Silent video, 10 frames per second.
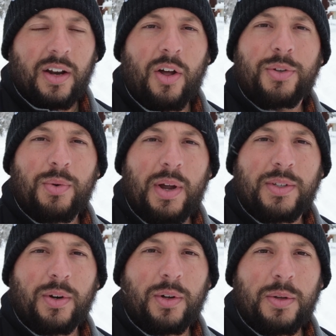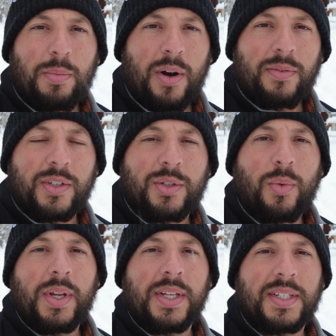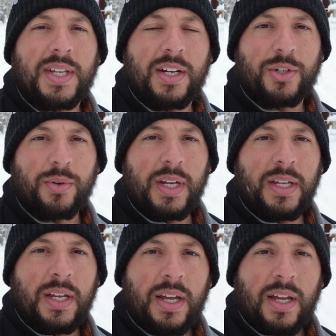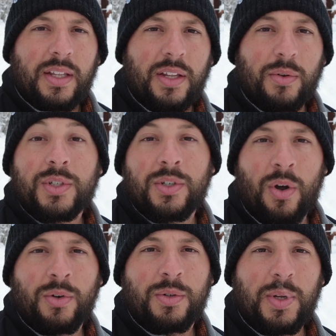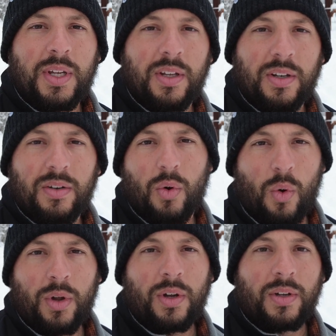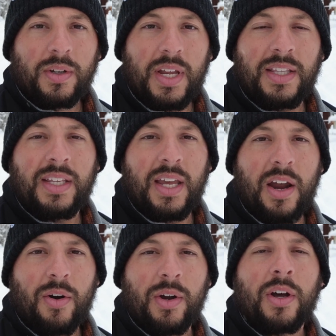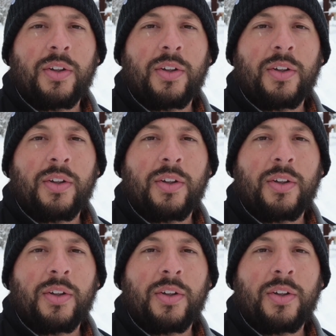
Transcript: And all throughout the early part of the 20th century, there was known to be oil in the area,